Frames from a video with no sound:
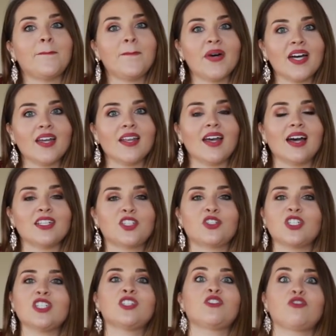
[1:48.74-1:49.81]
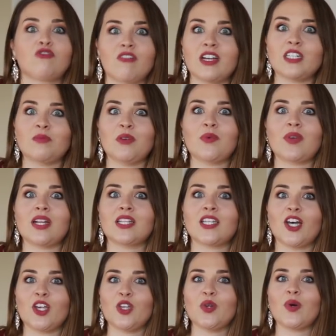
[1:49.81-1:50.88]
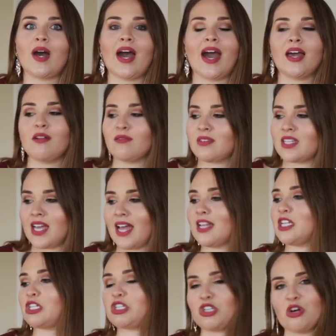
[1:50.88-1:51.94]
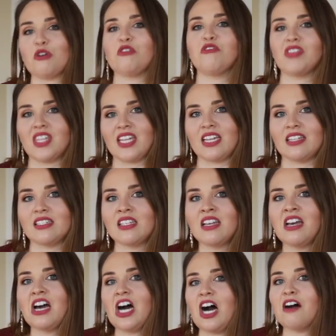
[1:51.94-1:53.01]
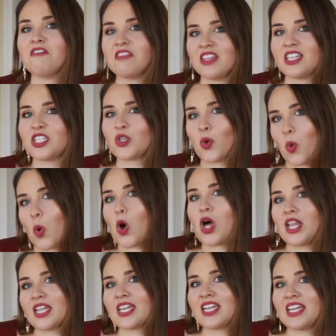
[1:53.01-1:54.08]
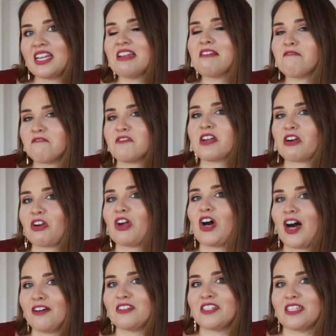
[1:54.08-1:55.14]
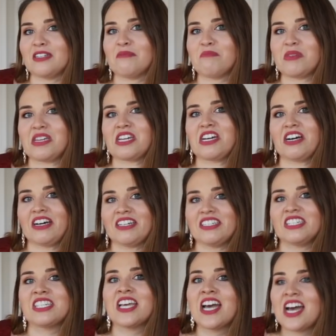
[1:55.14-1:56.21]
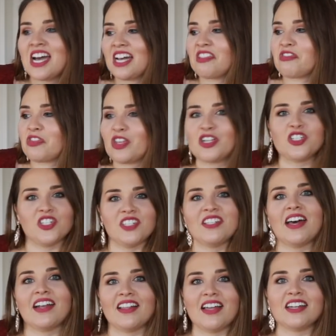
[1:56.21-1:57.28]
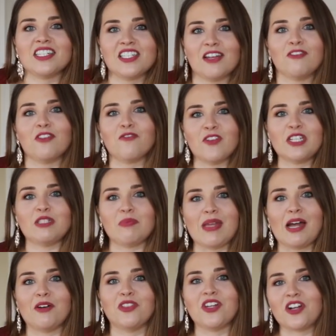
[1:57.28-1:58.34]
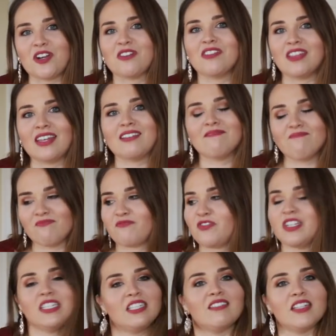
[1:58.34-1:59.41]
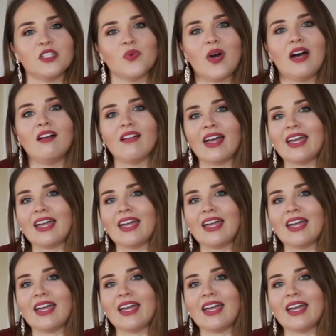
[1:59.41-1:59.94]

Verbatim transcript: But just trust me when I tell you, I don't tend to show you things of this quality very often because there's just not a lot of stuff that fits me out there that fits this well